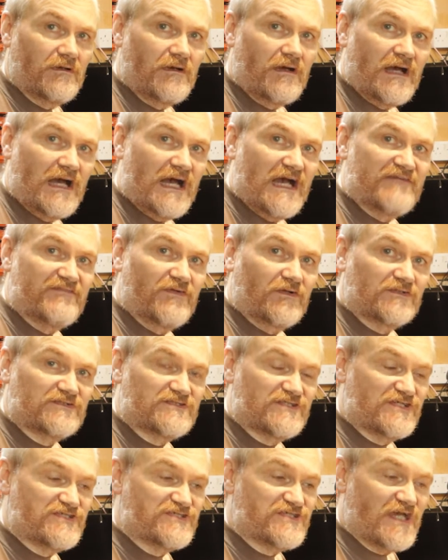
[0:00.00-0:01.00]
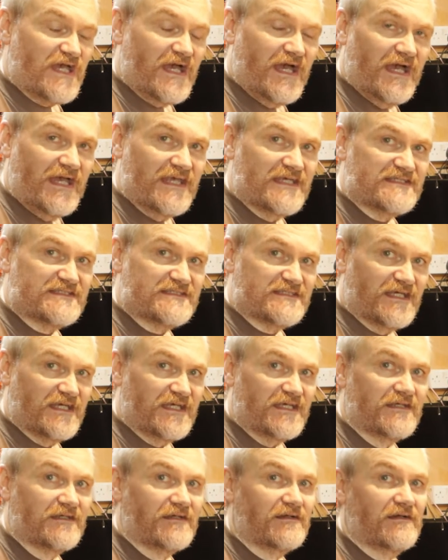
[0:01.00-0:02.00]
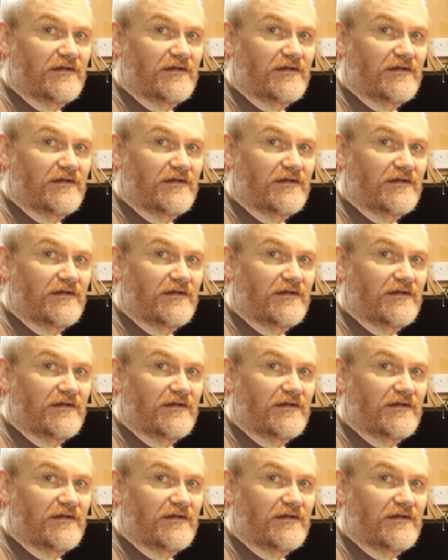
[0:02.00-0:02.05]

high voltage AC